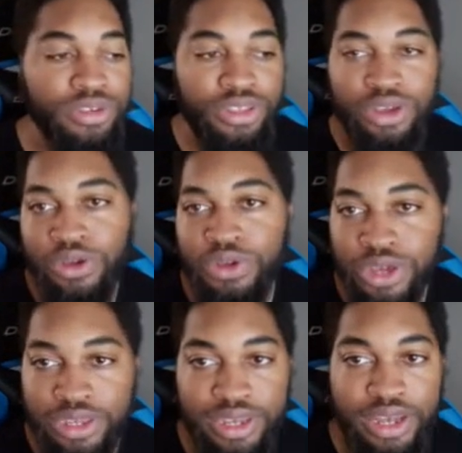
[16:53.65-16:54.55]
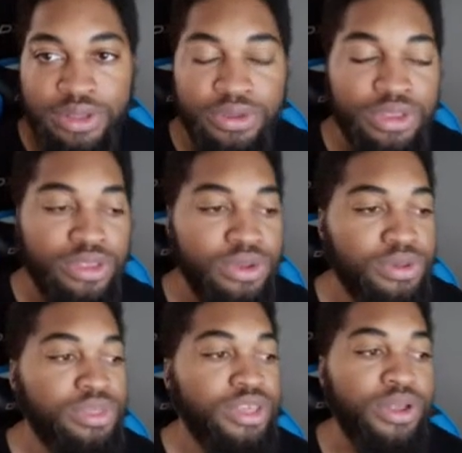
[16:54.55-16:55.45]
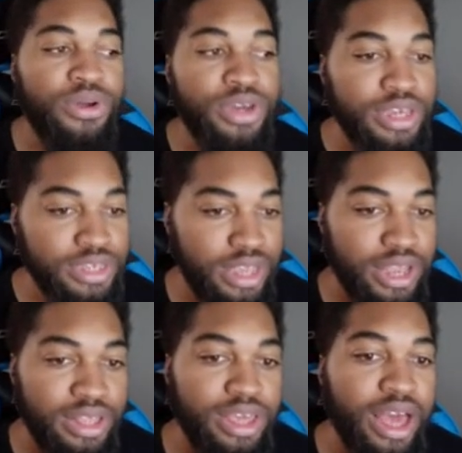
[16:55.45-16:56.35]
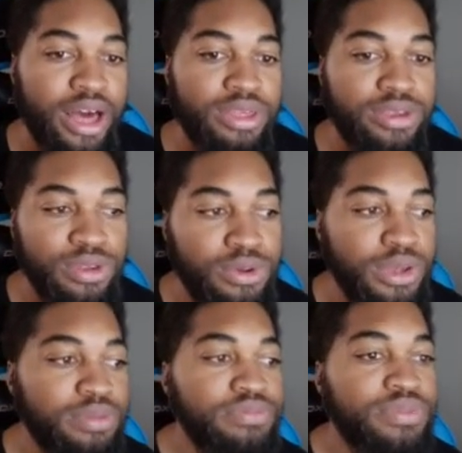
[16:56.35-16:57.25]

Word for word: They know exactly what to do. They know exactly how to do it,